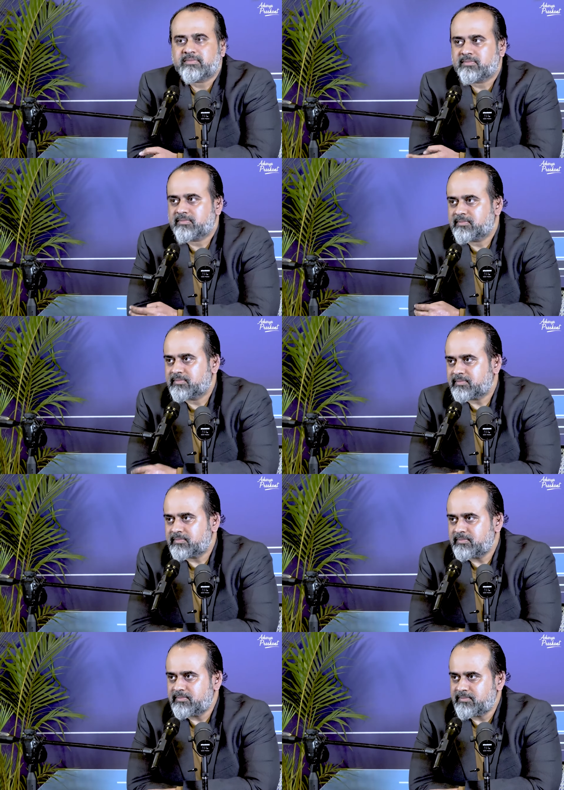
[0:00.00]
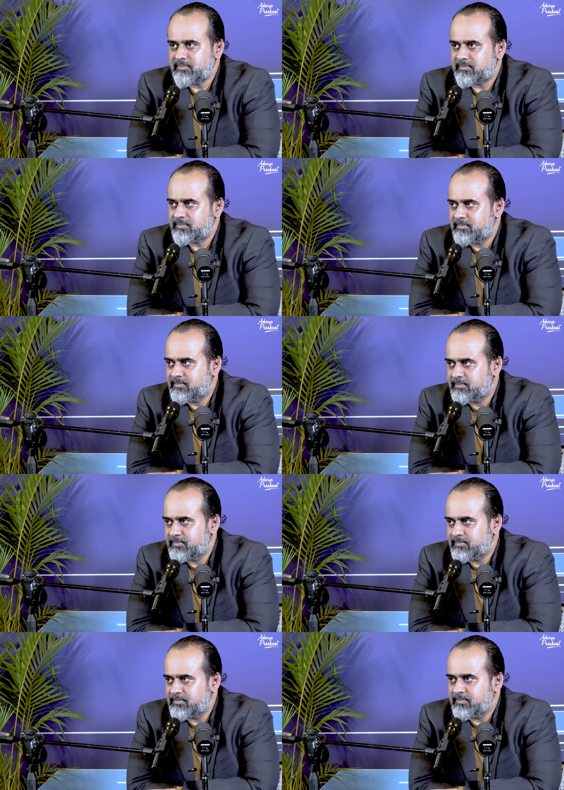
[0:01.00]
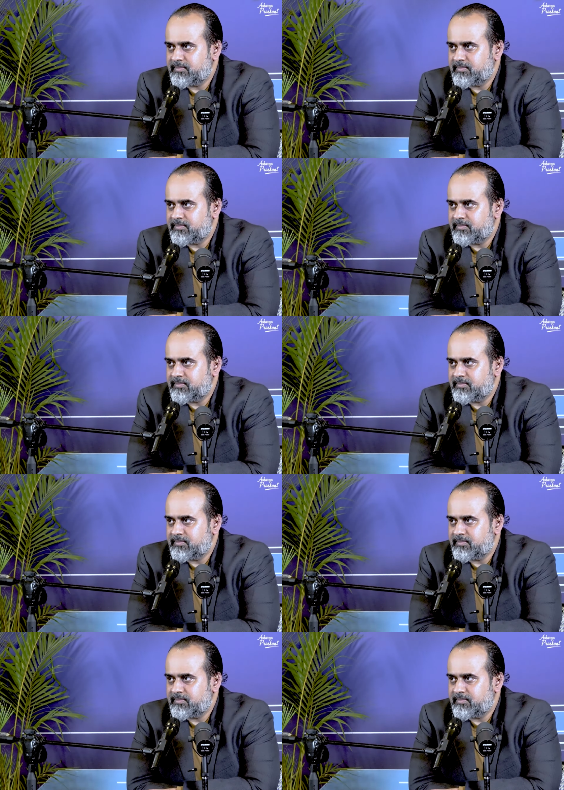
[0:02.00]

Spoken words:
No one is speaking in this clip.